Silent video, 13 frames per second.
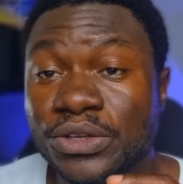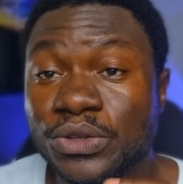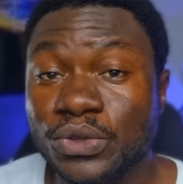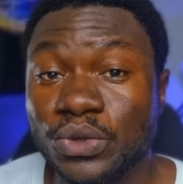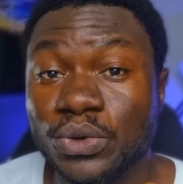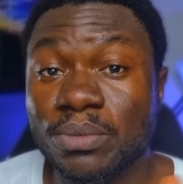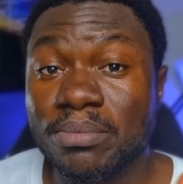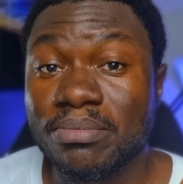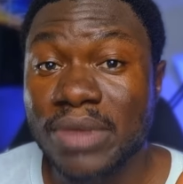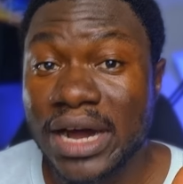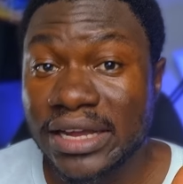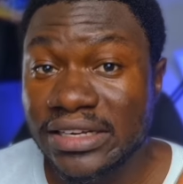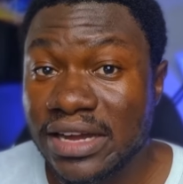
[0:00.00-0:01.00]
you
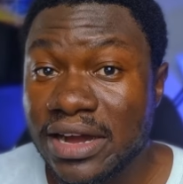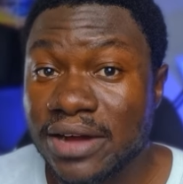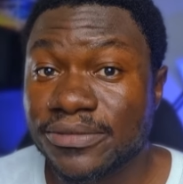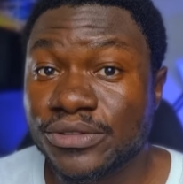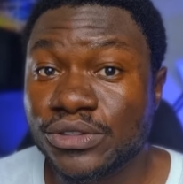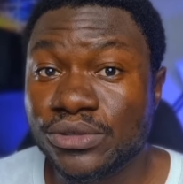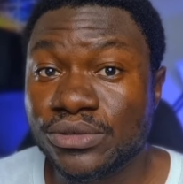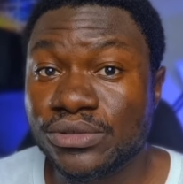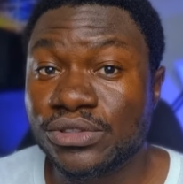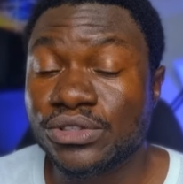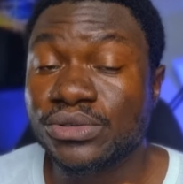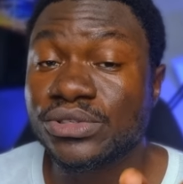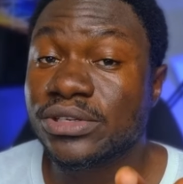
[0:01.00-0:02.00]
might have to
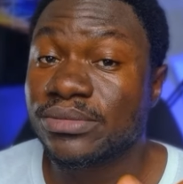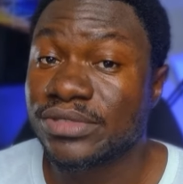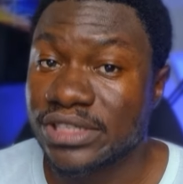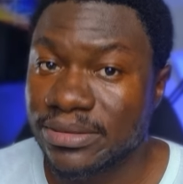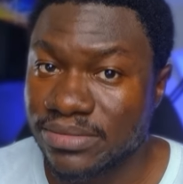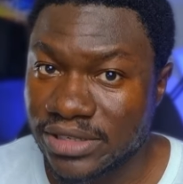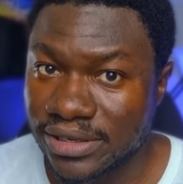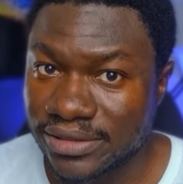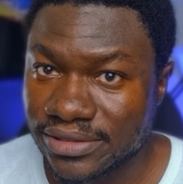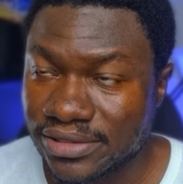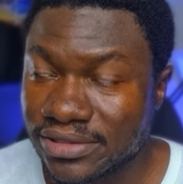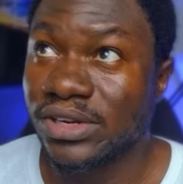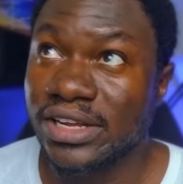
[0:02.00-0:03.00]
do some
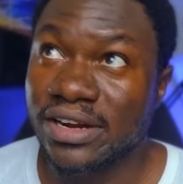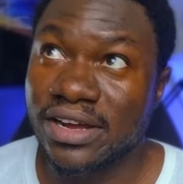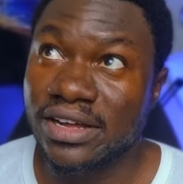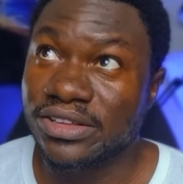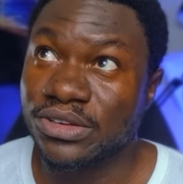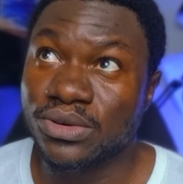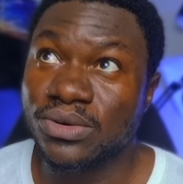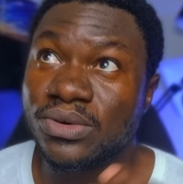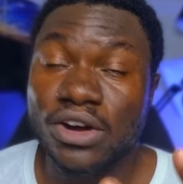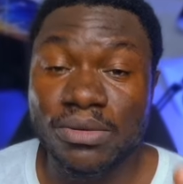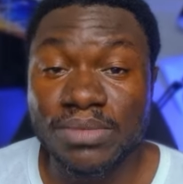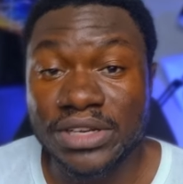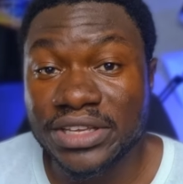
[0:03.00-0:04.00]
subjects. There are, you know,
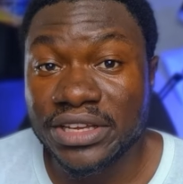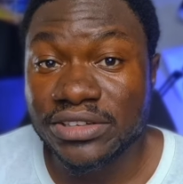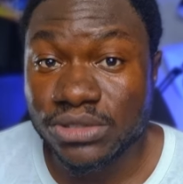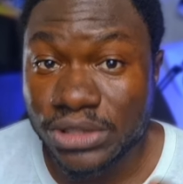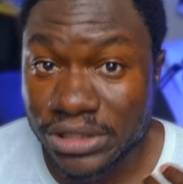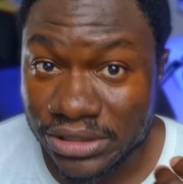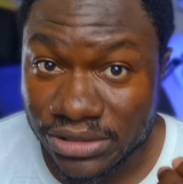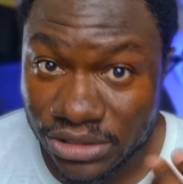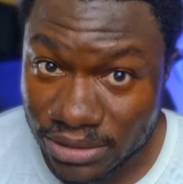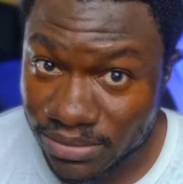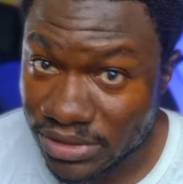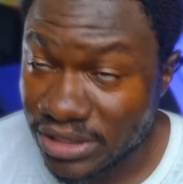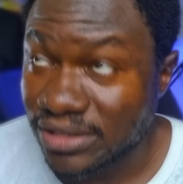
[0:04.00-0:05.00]
obligatory
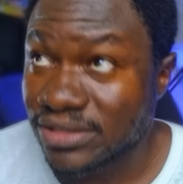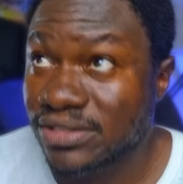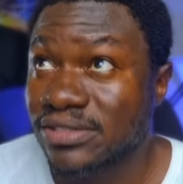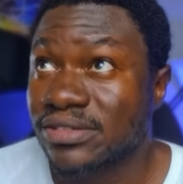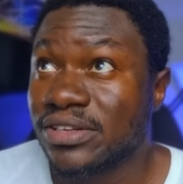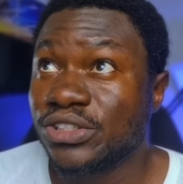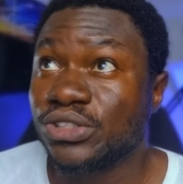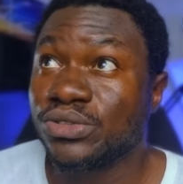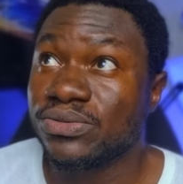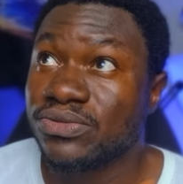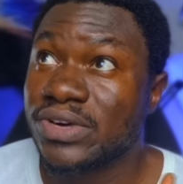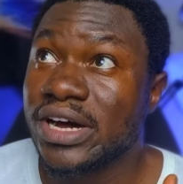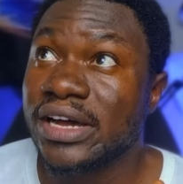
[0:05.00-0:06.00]
subjects that you
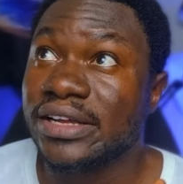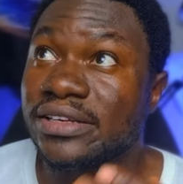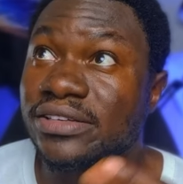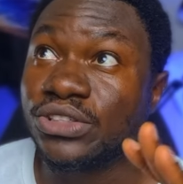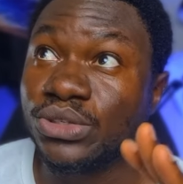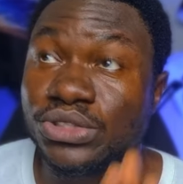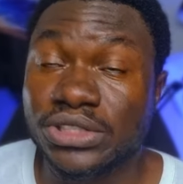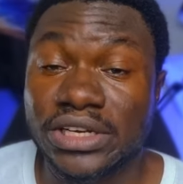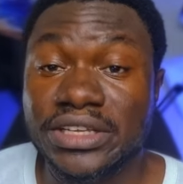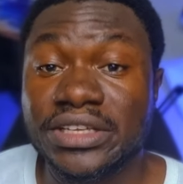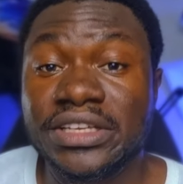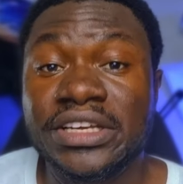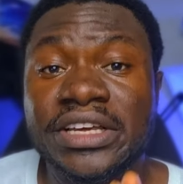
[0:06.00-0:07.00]
find.
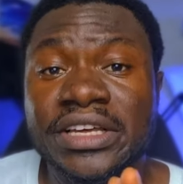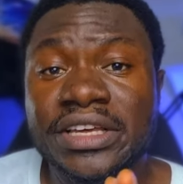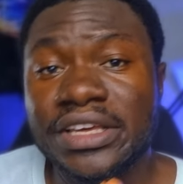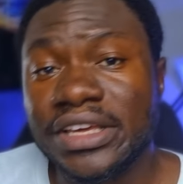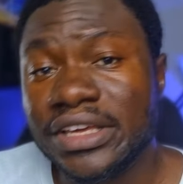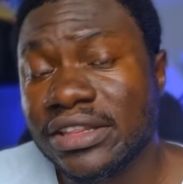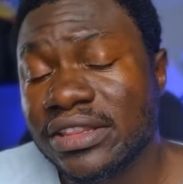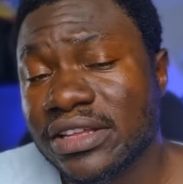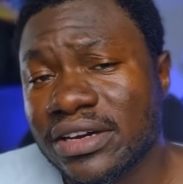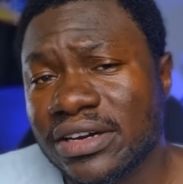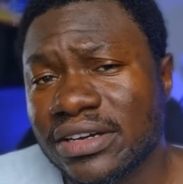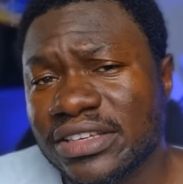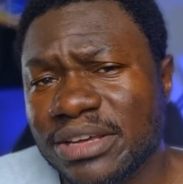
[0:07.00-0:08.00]
Usually, in
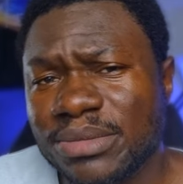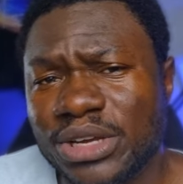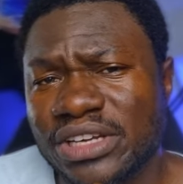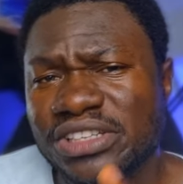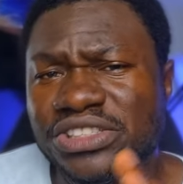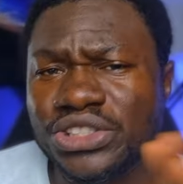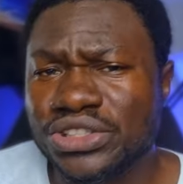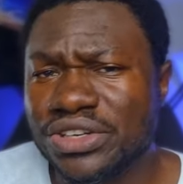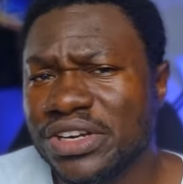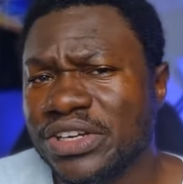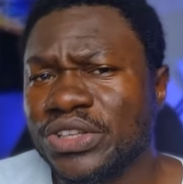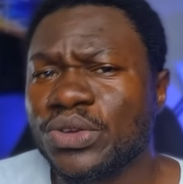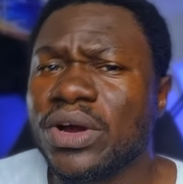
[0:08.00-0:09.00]
the chemical
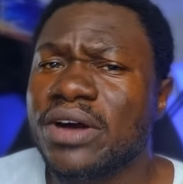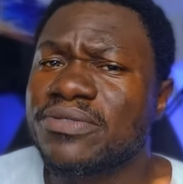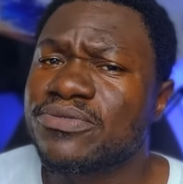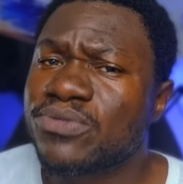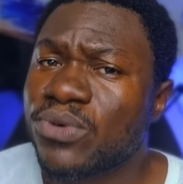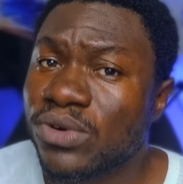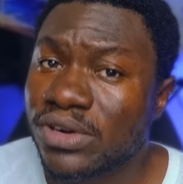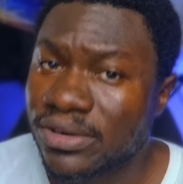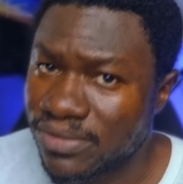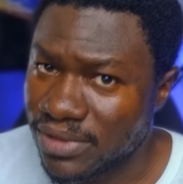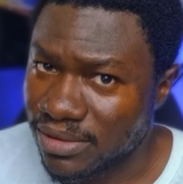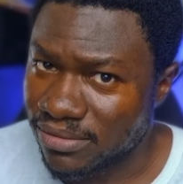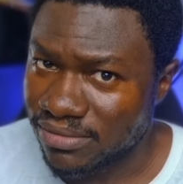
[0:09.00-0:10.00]
engineering, you have four
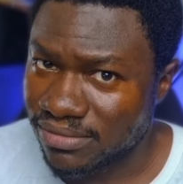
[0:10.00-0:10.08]
of them.